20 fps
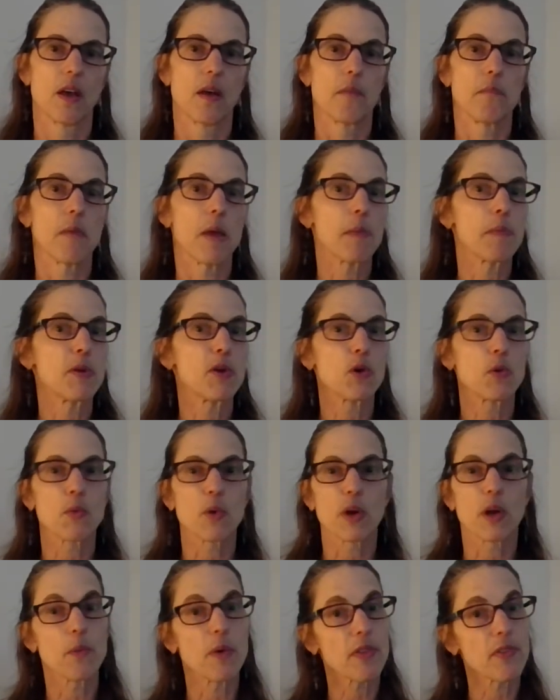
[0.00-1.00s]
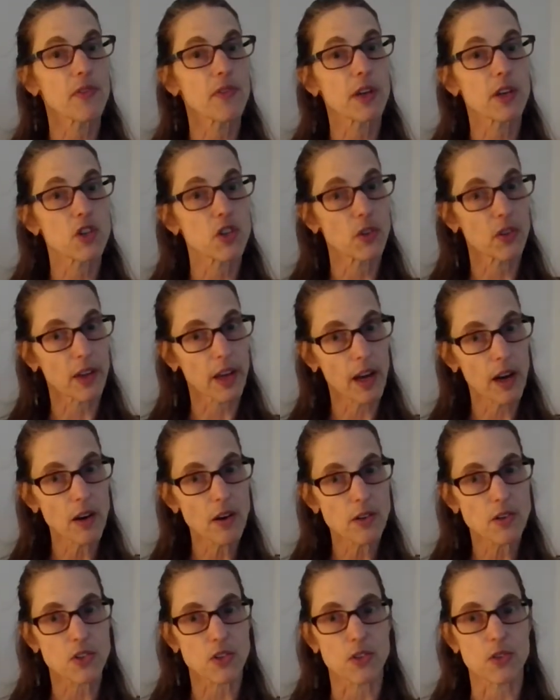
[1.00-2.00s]
Maybe you're working with fictional
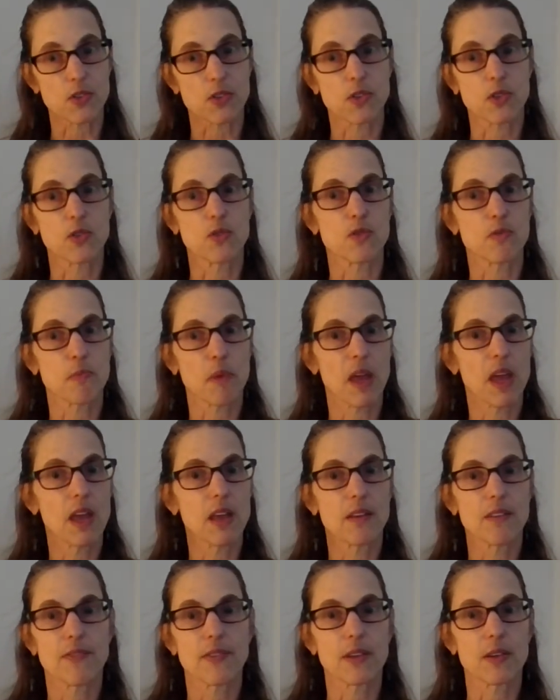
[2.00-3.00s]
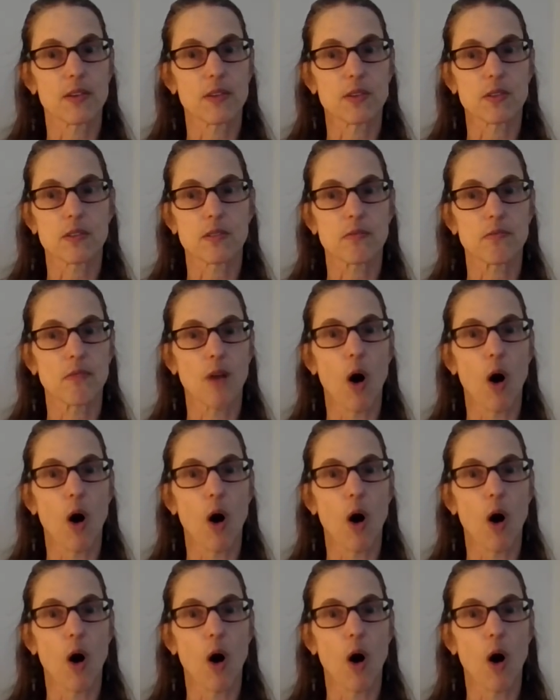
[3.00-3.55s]
characters whose pain feels